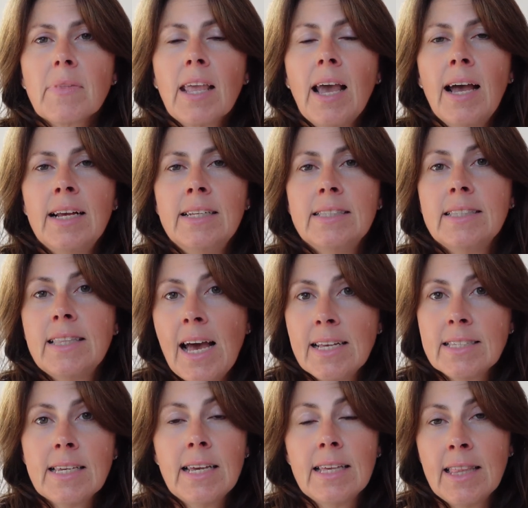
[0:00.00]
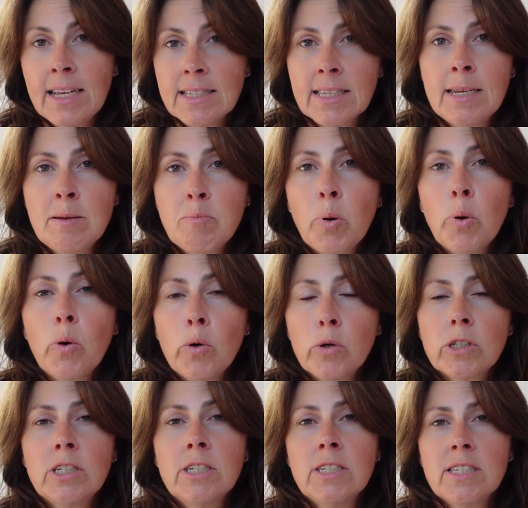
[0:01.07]
And that's an
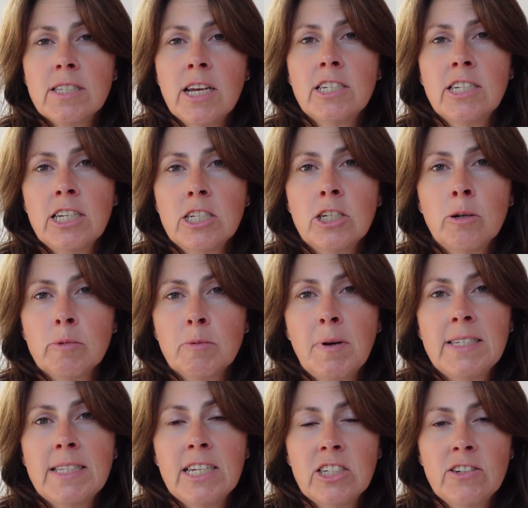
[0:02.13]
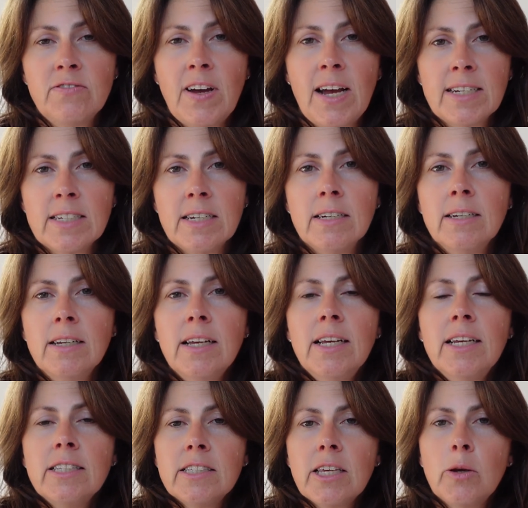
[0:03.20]
important search engine optimization factor.
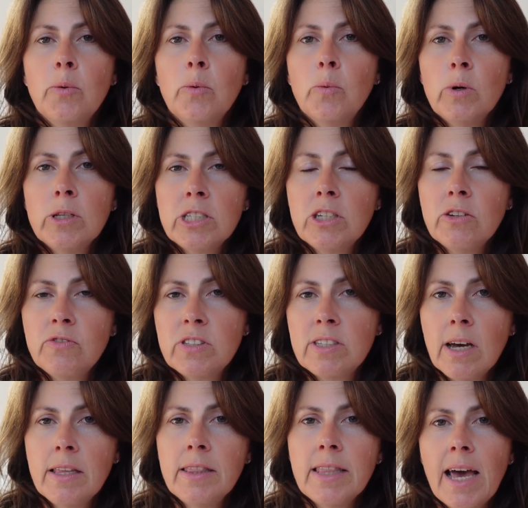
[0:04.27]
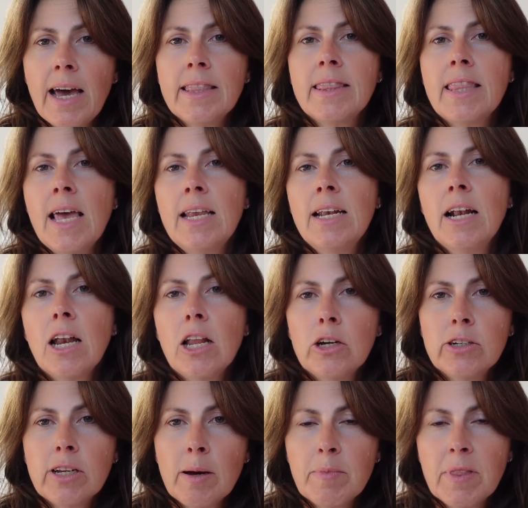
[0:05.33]
So once you've done that, then
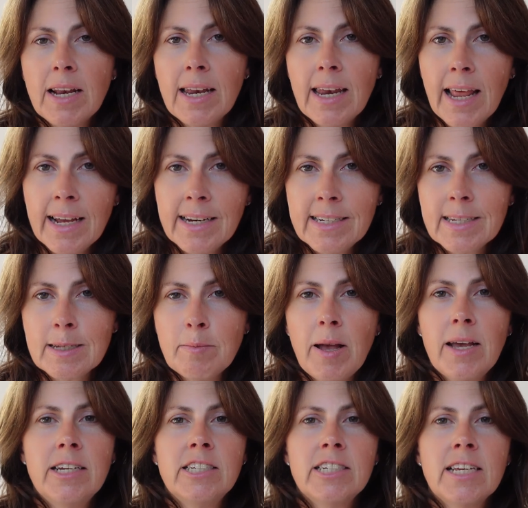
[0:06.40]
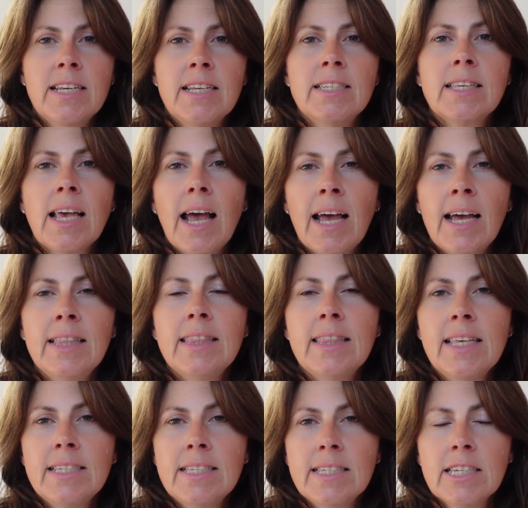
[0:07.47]
load up the landing pages, and
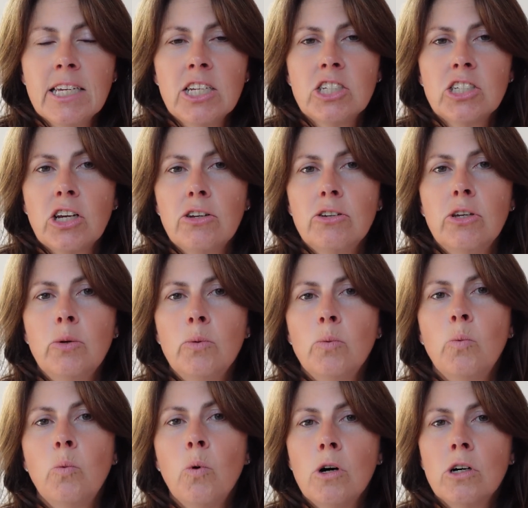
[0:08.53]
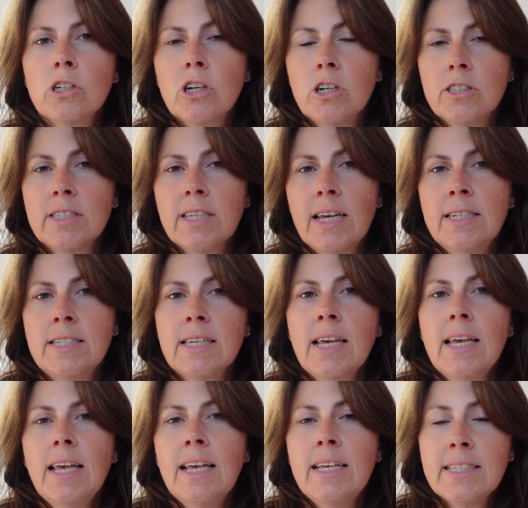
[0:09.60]
this is going to show you what content
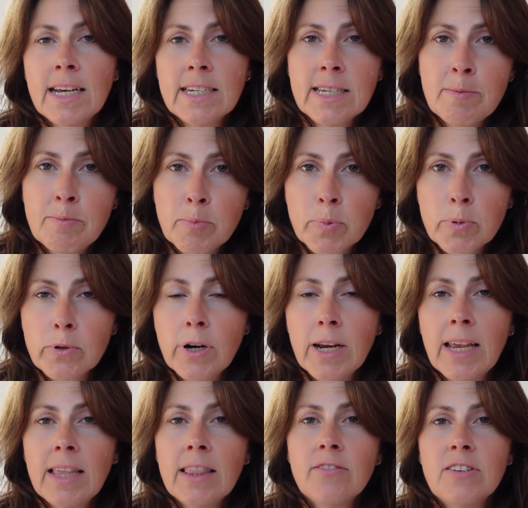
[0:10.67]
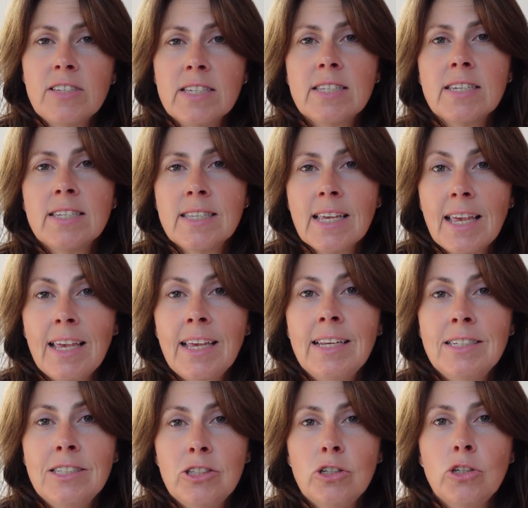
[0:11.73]
is actually bringing the visitors
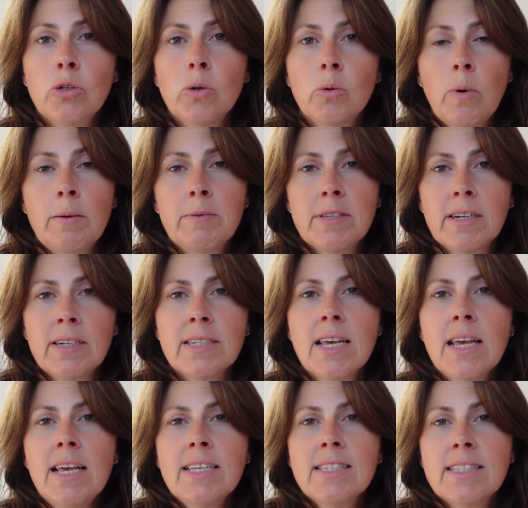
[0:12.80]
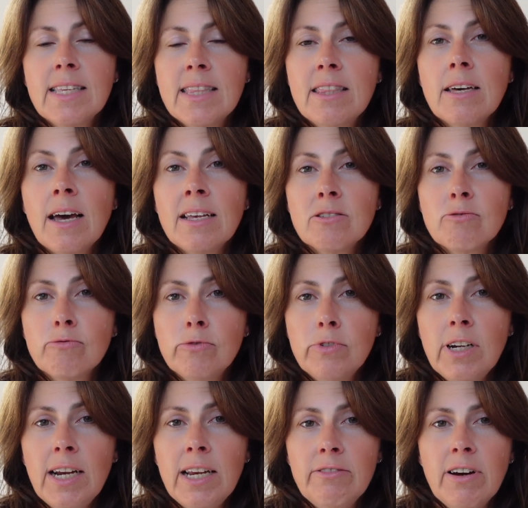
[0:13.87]
into your website. So that's
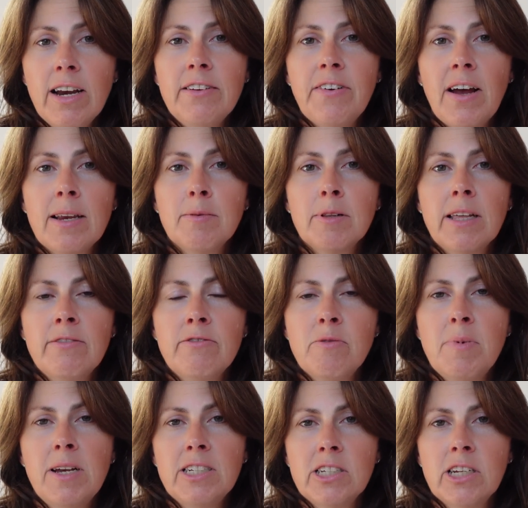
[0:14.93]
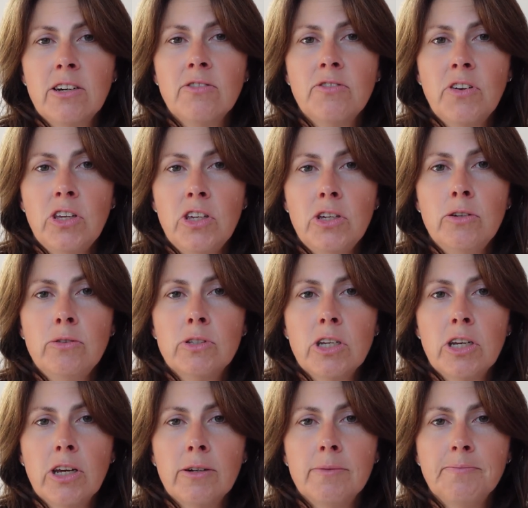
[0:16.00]
really, really valuable information for you to
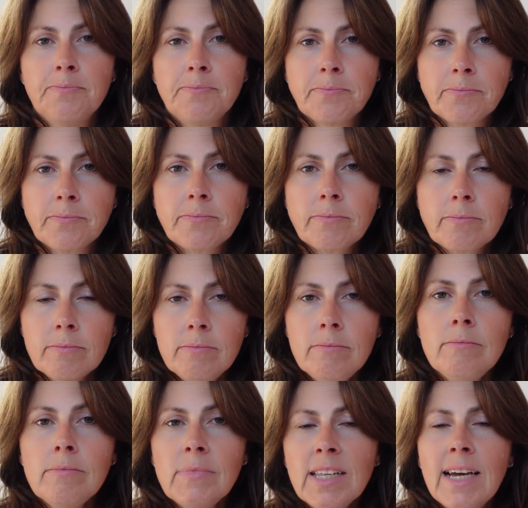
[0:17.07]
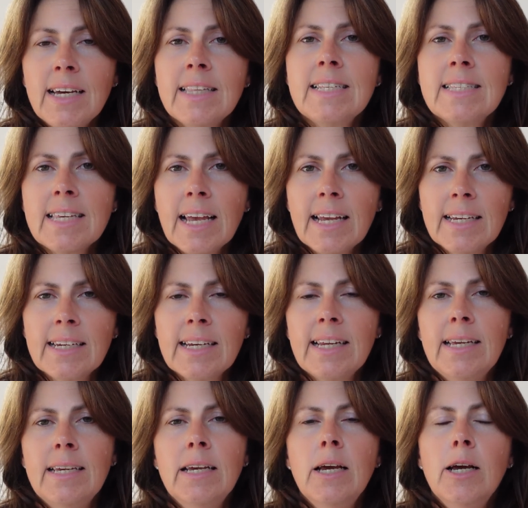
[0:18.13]
know. And then
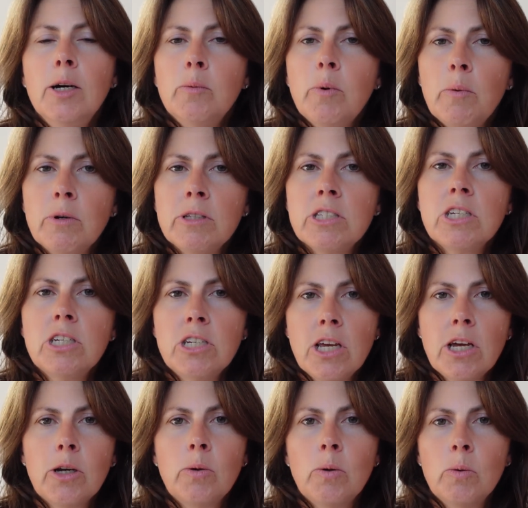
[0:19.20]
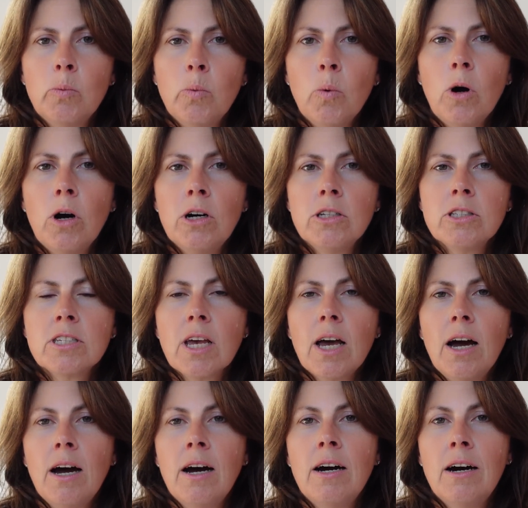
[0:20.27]
secondly, we want to know what
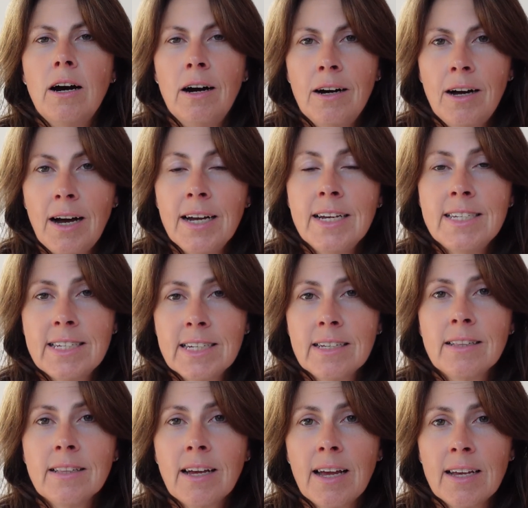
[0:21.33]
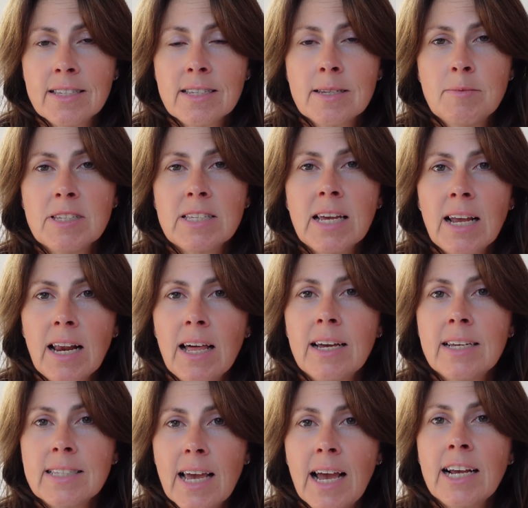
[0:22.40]
are our ideal customers and
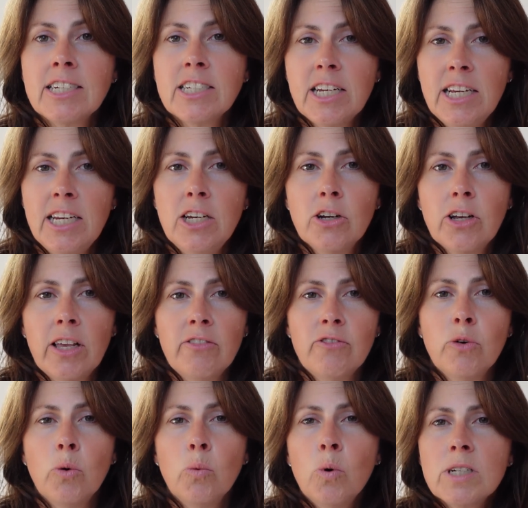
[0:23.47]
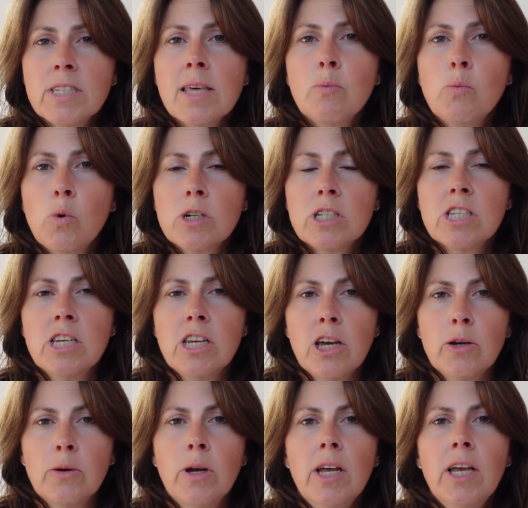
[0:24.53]
clients actually looking for? What do they want to
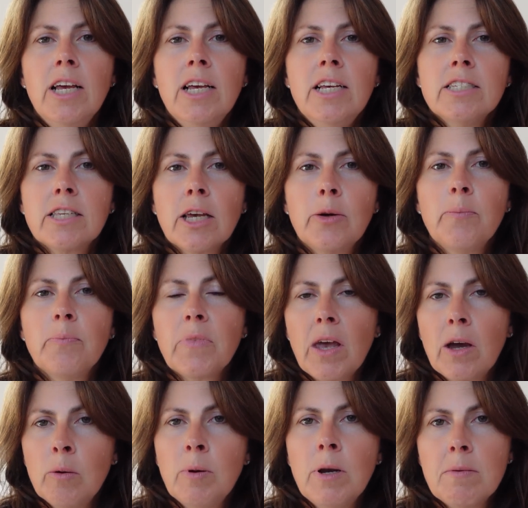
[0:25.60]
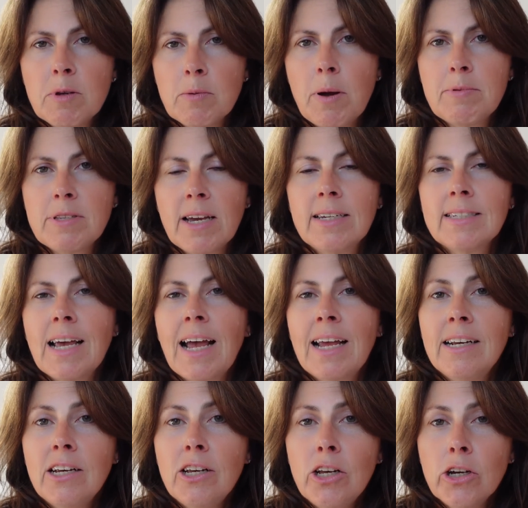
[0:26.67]
know? So open up your website
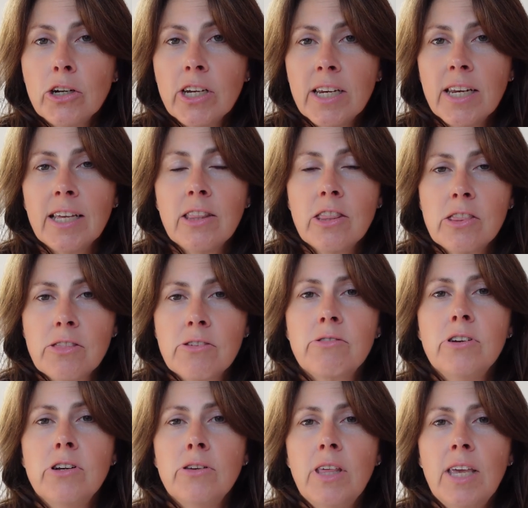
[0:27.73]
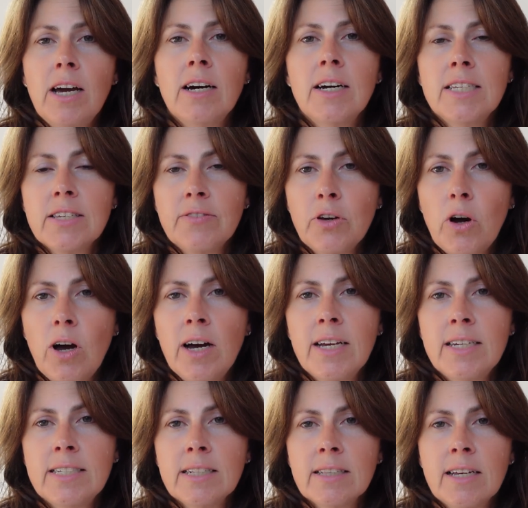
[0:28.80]
and look at it through the eyes of your
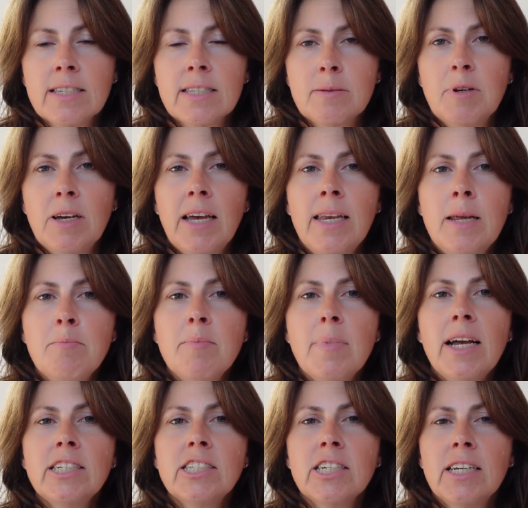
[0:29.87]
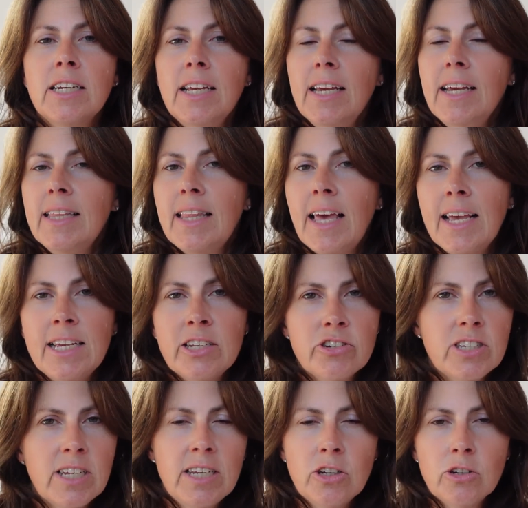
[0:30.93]
ideal customer, and imagine they're
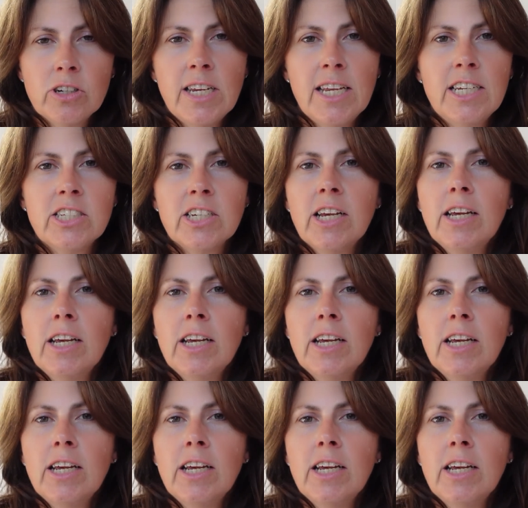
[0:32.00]
interested in your niche.